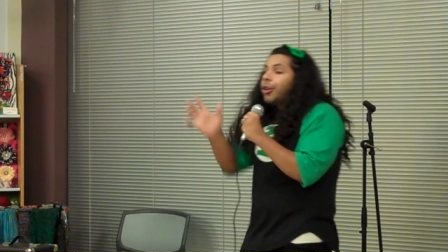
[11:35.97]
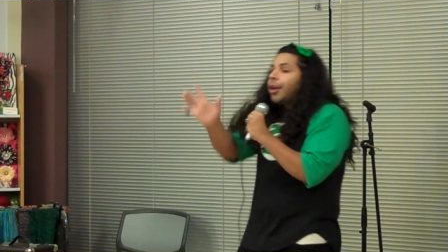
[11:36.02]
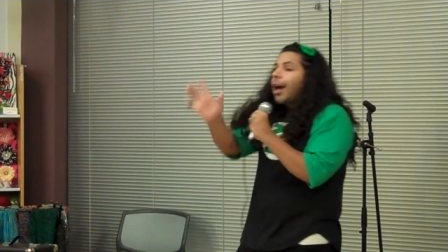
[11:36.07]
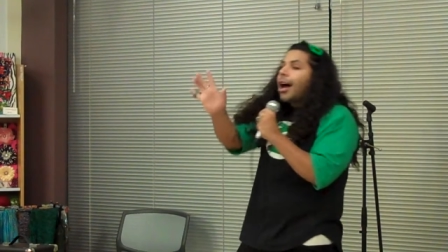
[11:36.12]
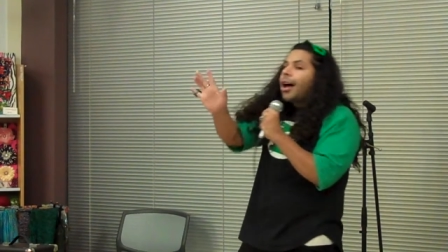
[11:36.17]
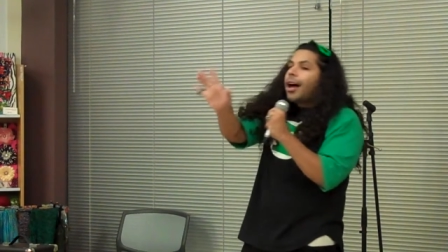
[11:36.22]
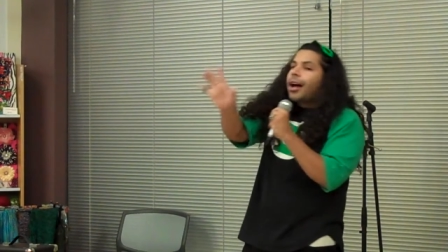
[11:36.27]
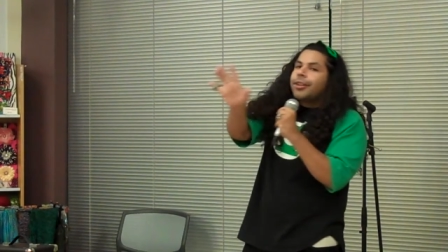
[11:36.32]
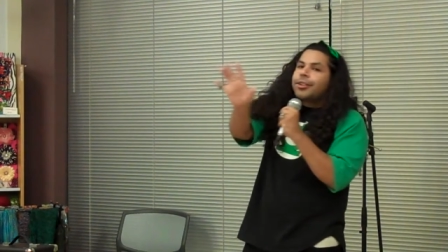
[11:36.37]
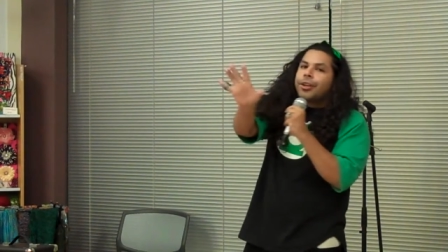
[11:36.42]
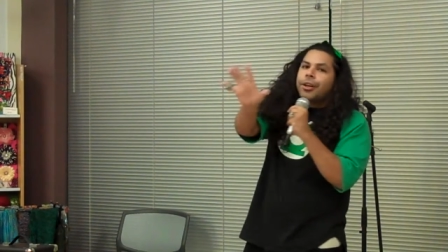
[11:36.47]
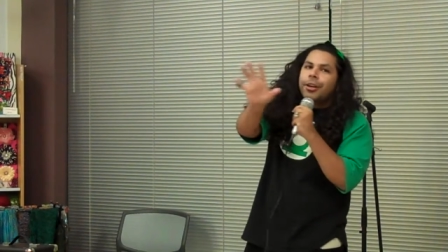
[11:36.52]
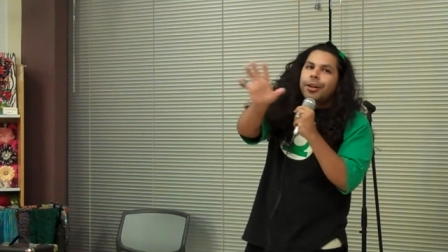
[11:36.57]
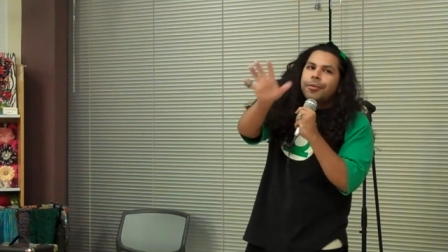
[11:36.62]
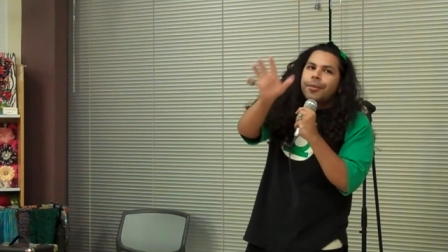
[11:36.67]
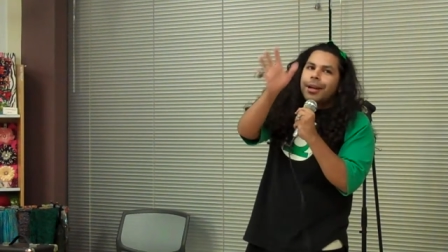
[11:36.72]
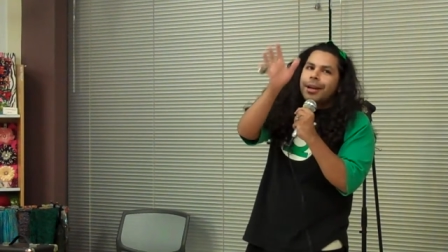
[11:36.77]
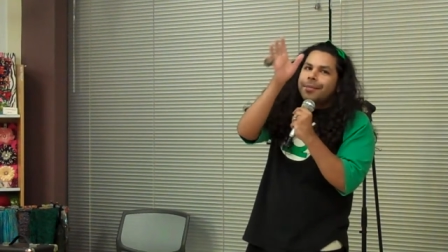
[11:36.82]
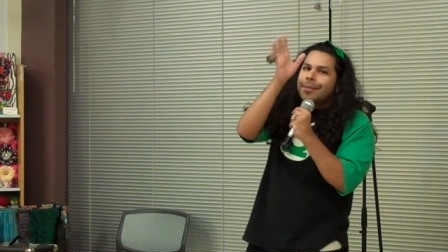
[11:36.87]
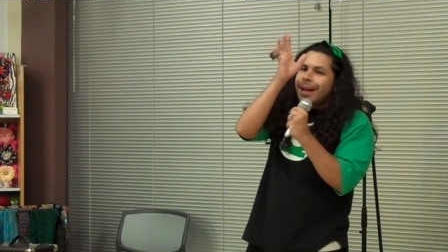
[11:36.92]
But I'll tell
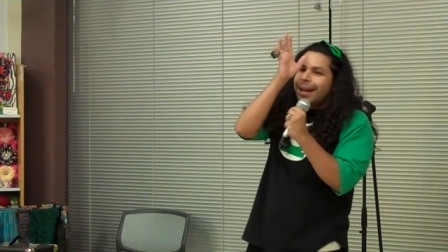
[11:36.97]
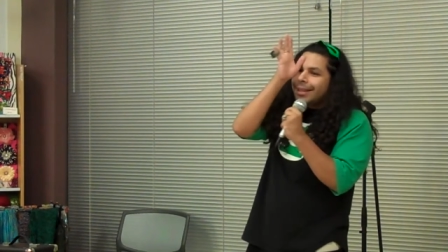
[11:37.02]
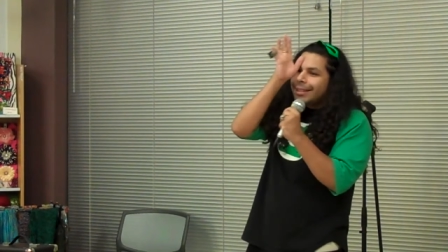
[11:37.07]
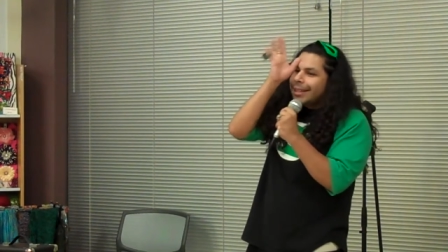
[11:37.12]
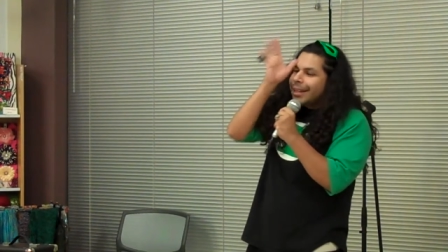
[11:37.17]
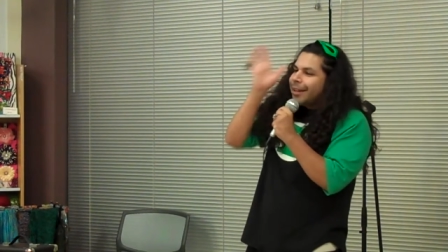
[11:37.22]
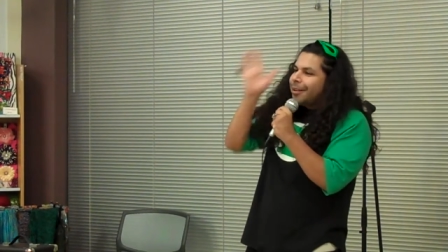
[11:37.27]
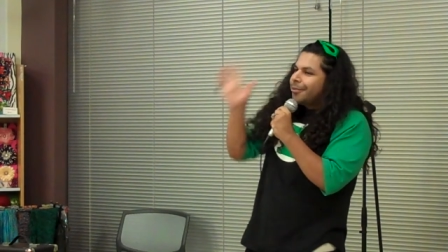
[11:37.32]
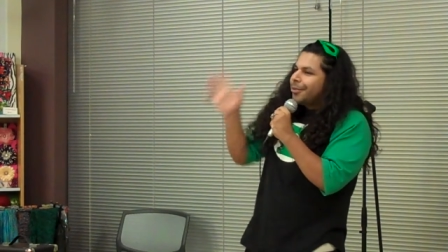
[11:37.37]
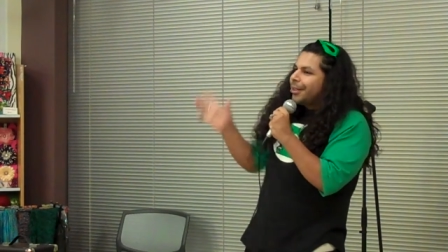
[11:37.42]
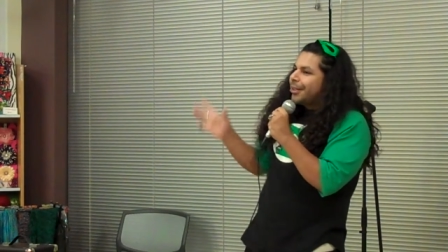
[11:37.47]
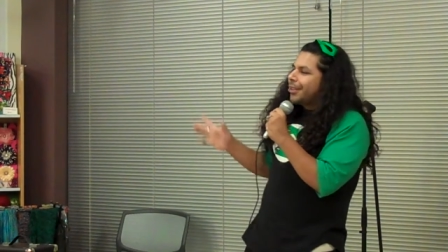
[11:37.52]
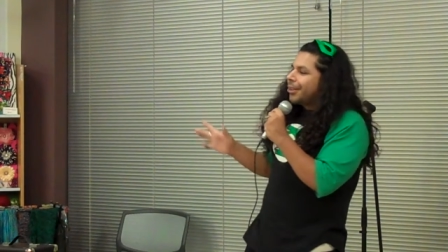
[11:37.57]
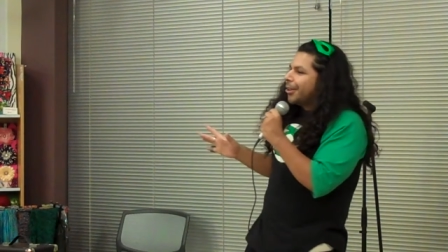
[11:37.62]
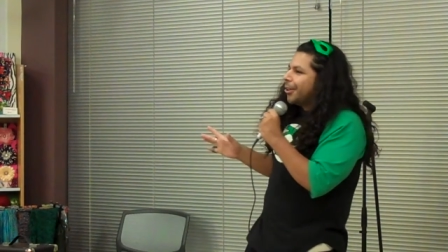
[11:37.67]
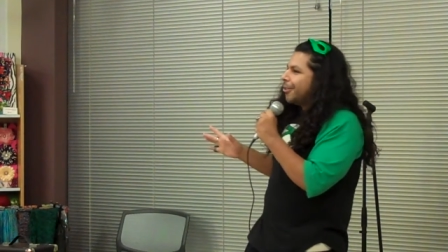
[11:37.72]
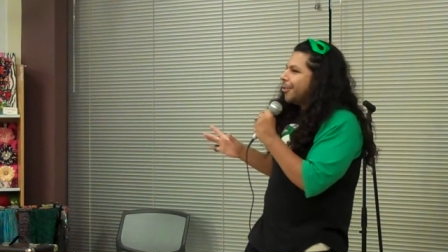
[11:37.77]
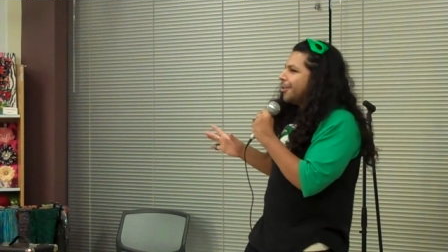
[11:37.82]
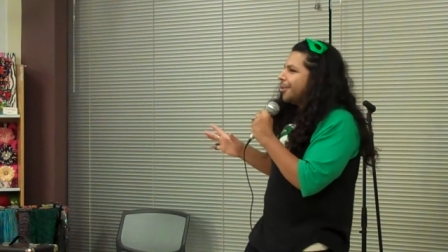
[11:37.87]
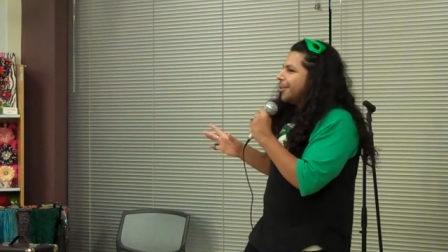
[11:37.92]
you what I'm not down with,
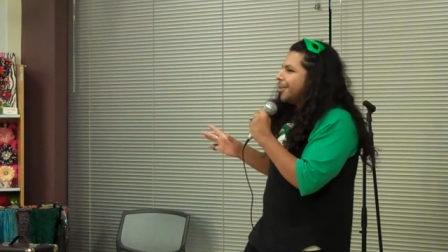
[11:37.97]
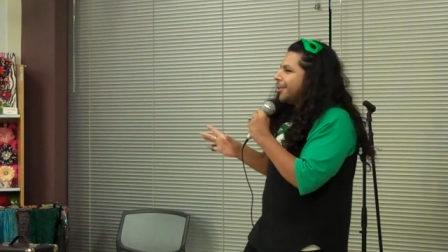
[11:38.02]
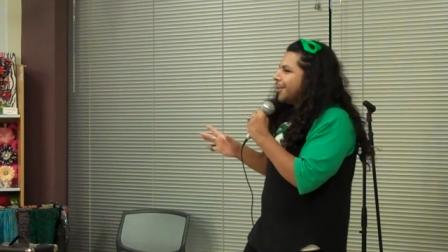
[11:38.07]
though.